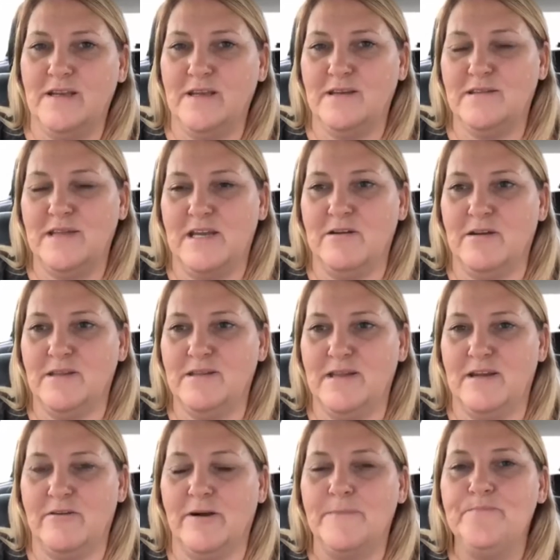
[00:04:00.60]
and etc.
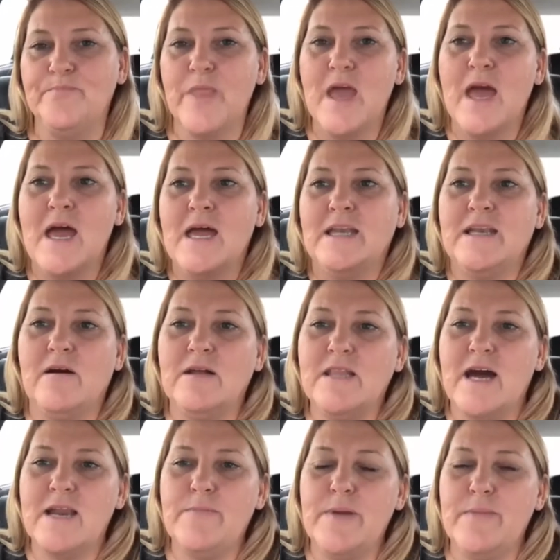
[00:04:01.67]
etc. Now, a
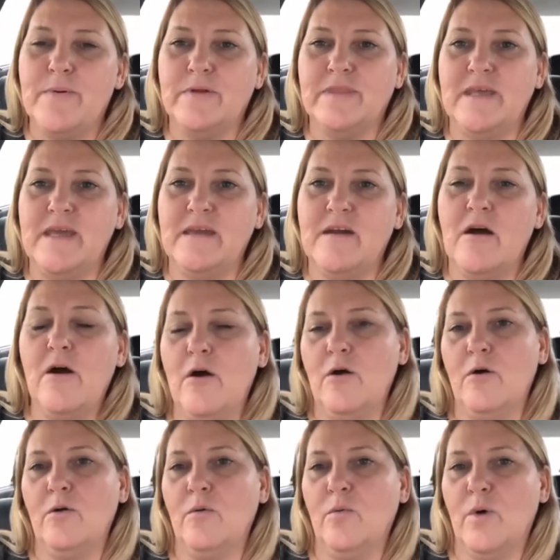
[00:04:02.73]
lot of people think,
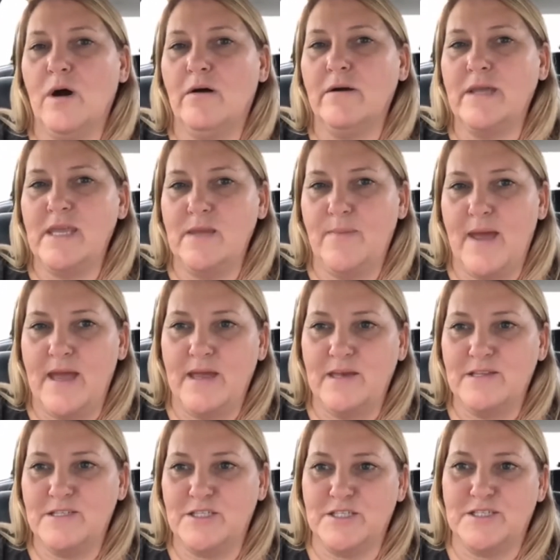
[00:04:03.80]
oh, well, eBay
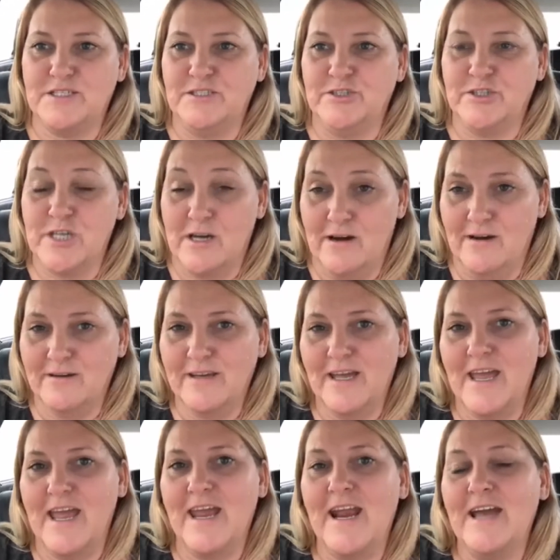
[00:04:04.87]
is just junk.
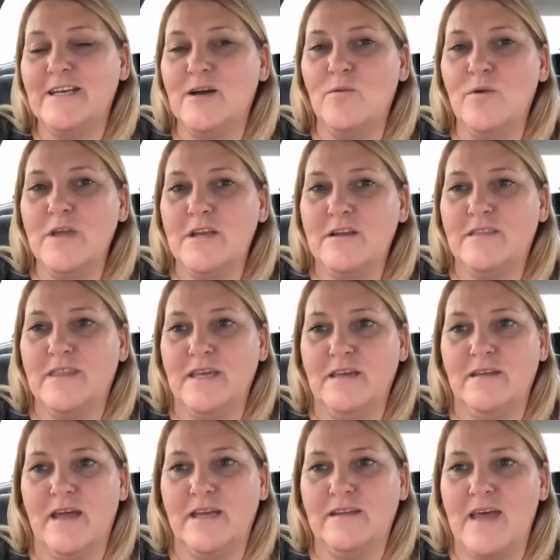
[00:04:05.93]
And I don't want you to
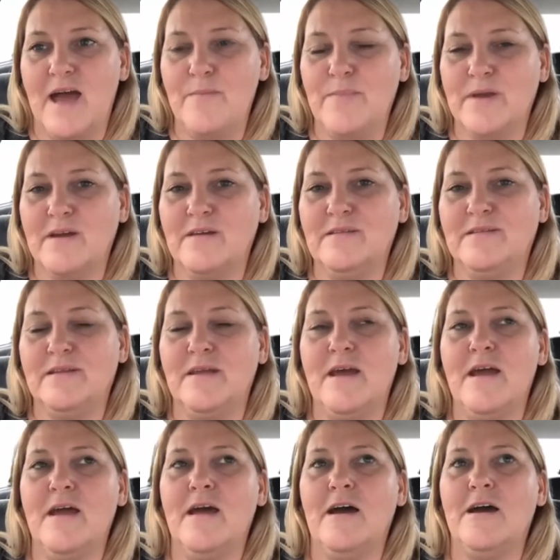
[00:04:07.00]
think like that because
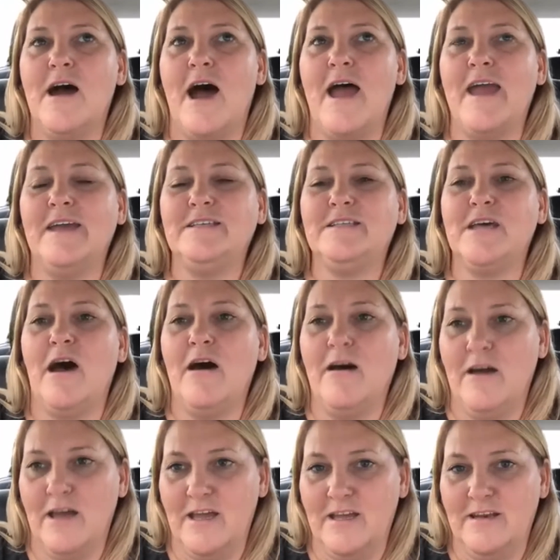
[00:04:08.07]
a
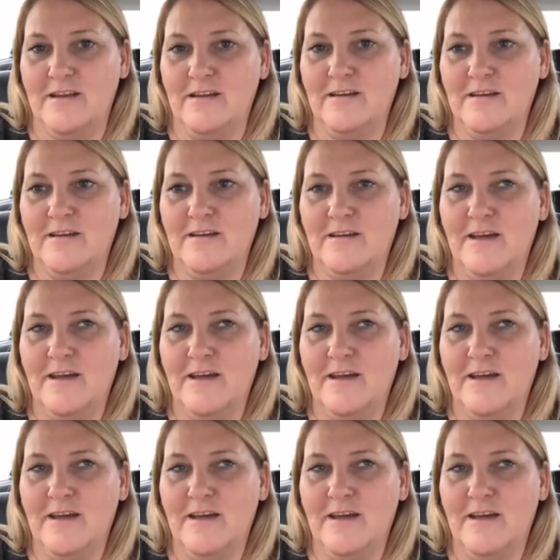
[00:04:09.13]
ton,